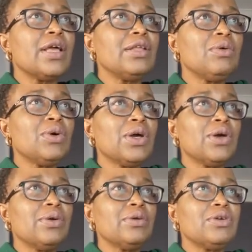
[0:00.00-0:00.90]
And we'll
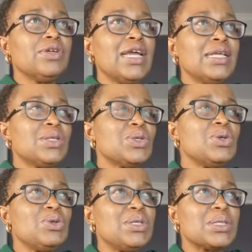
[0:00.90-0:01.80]
go create
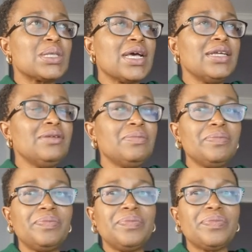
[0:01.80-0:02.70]
new design.